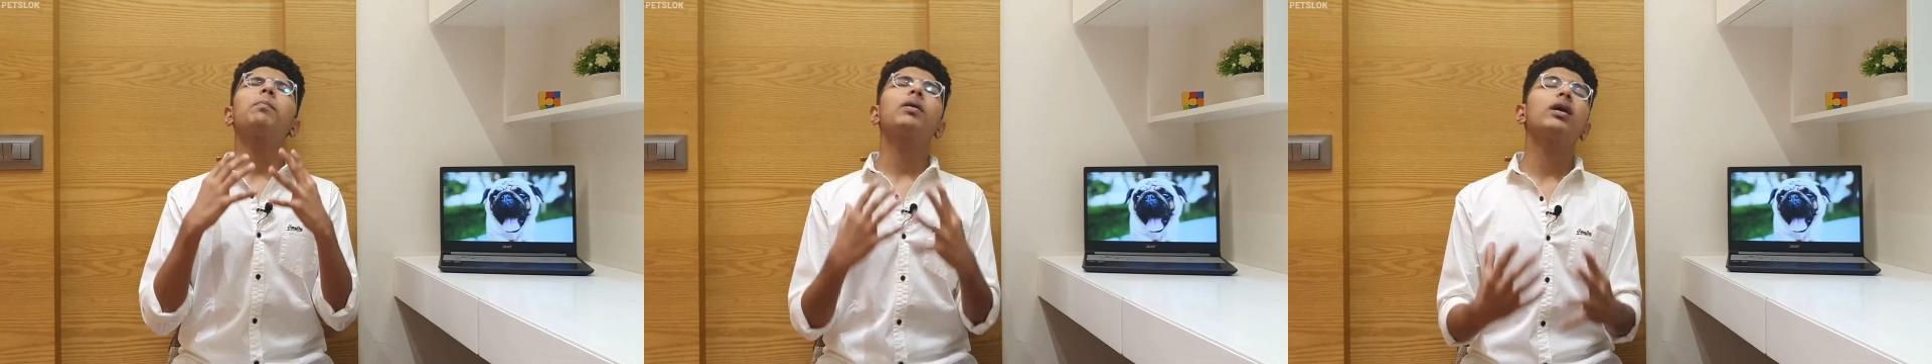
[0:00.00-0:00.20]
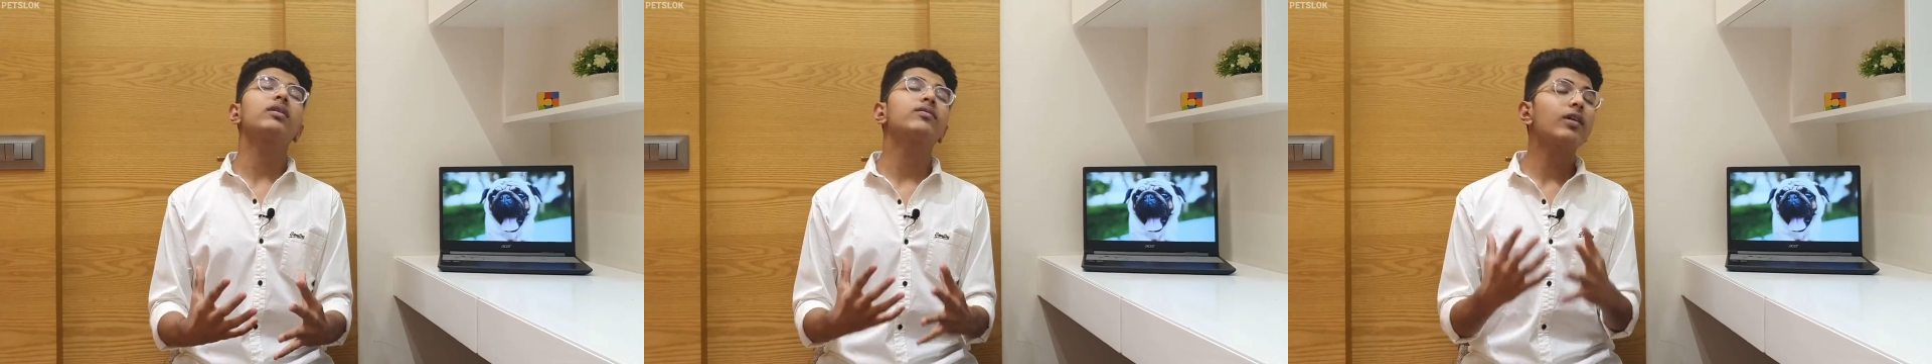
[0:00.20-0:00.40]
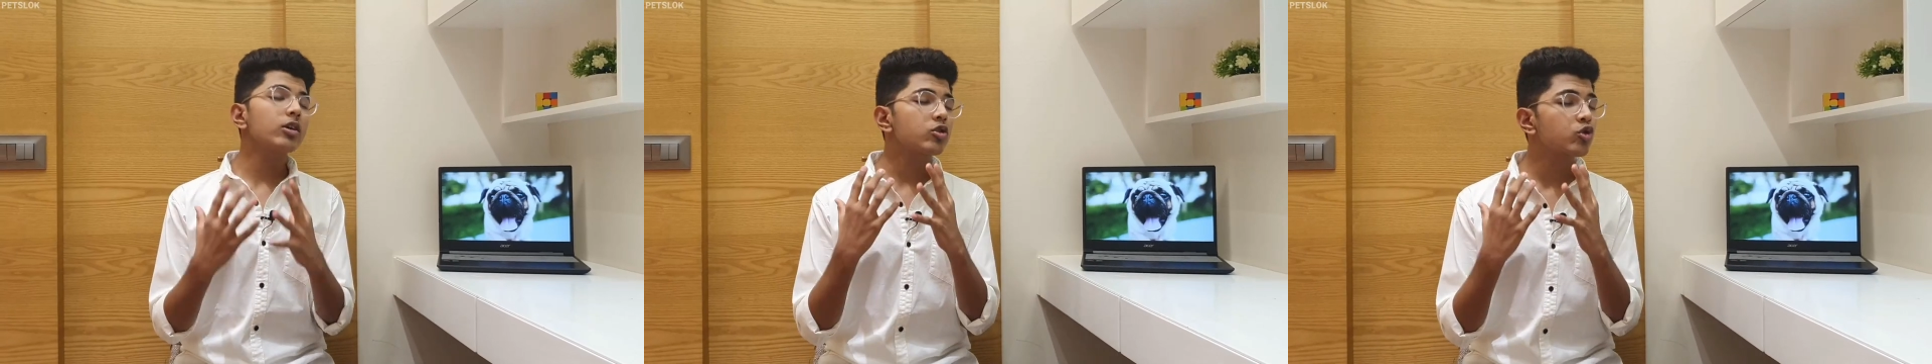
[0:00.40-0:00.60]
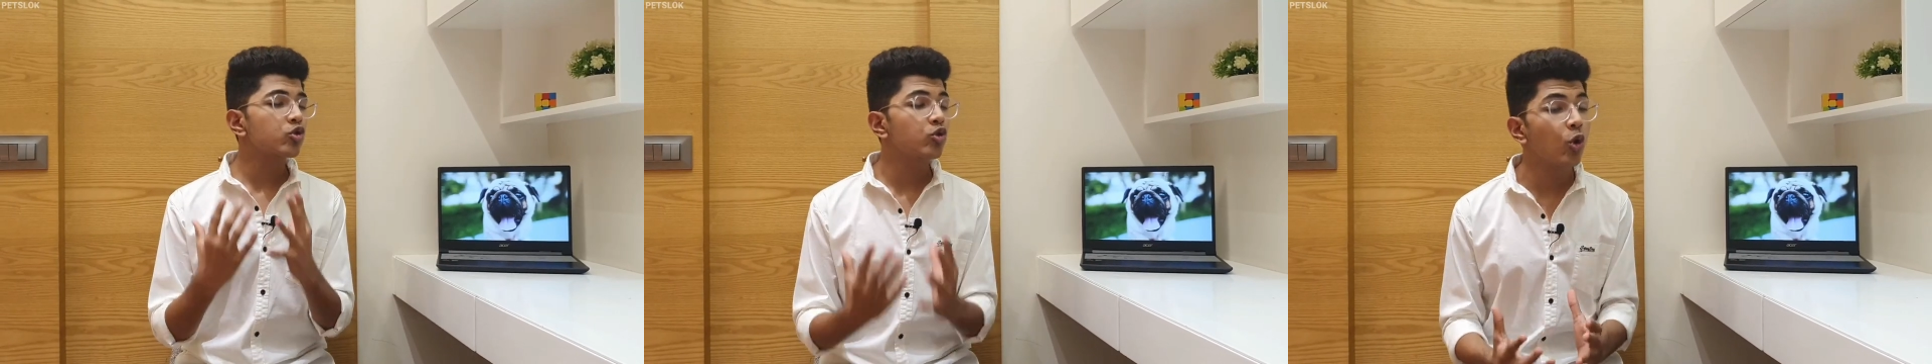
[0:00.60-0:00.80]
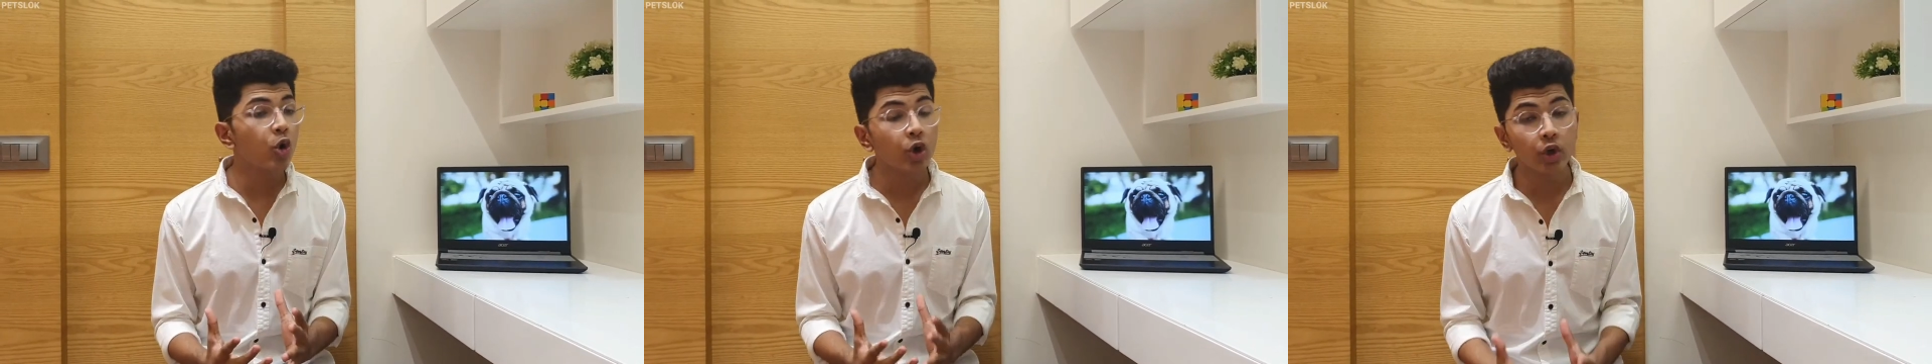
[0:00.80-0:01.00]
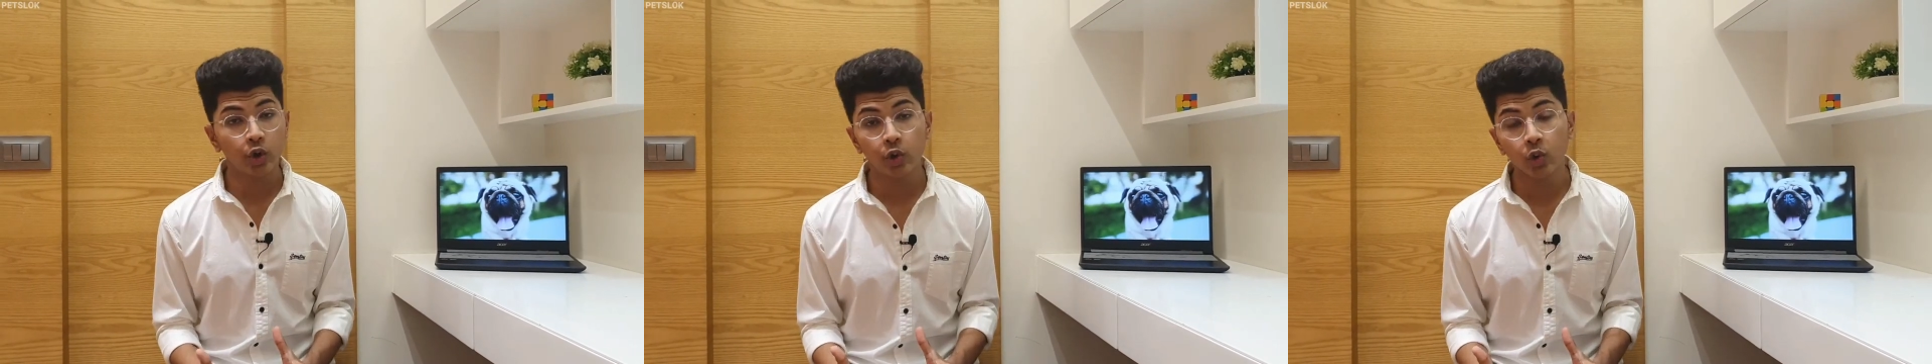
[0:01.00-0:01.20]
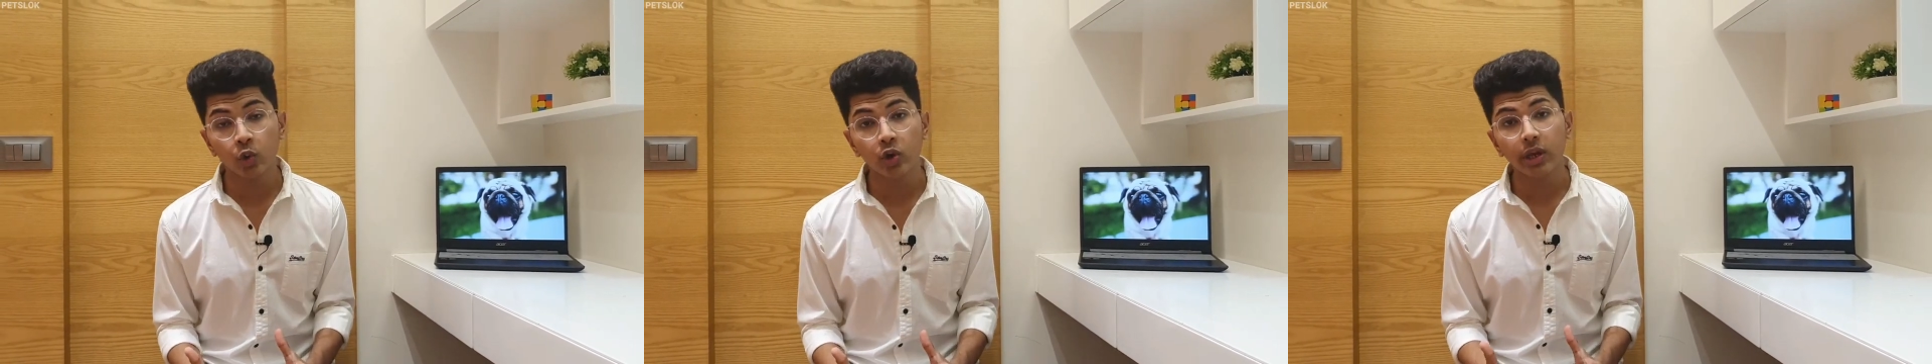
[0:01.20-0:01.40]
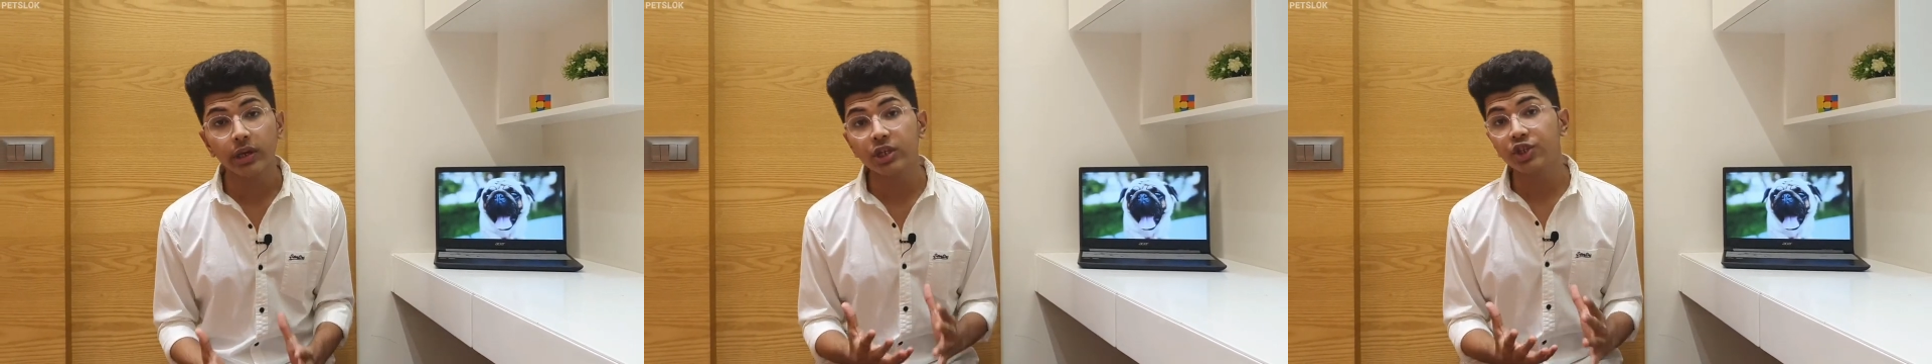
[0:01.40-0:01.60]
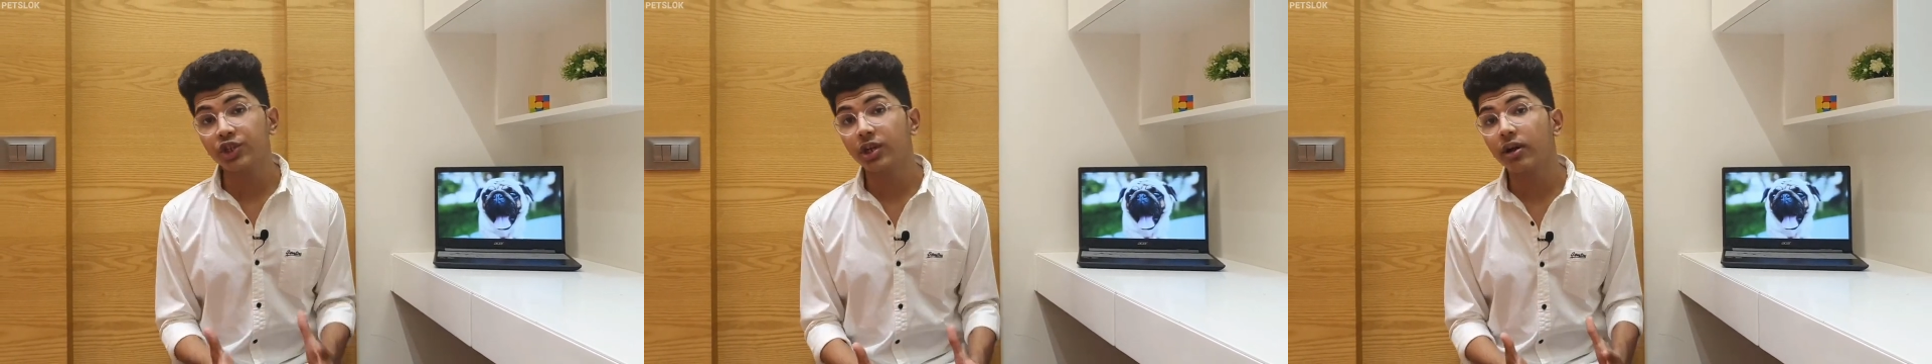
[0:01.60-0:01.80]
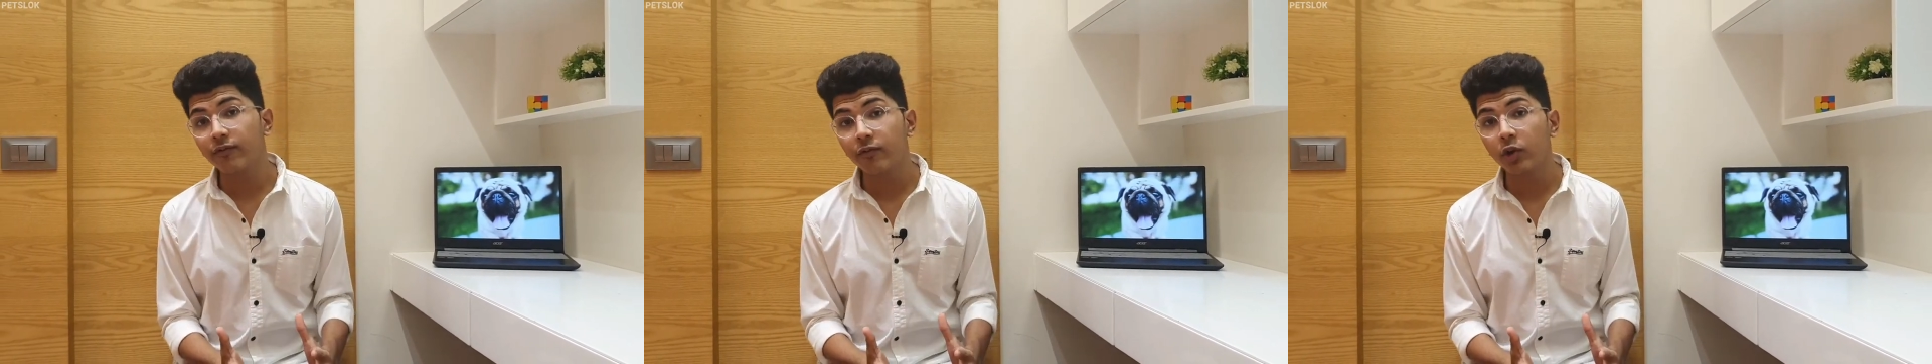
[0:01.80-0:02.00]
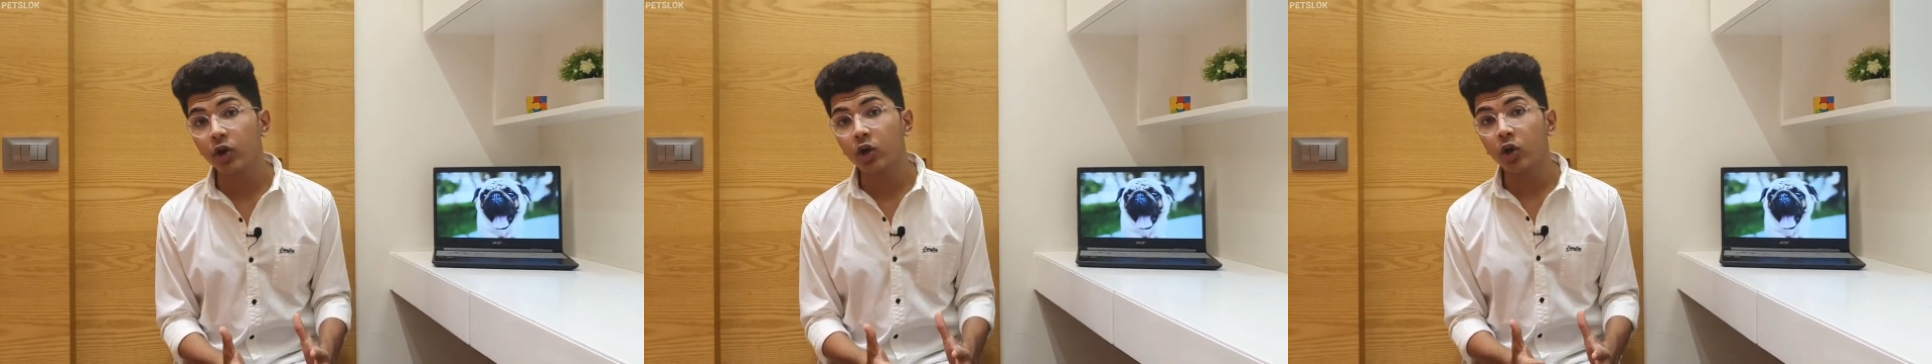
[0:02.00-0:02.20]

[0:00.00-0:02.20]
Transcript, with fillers: Pugs are so cute and cheerful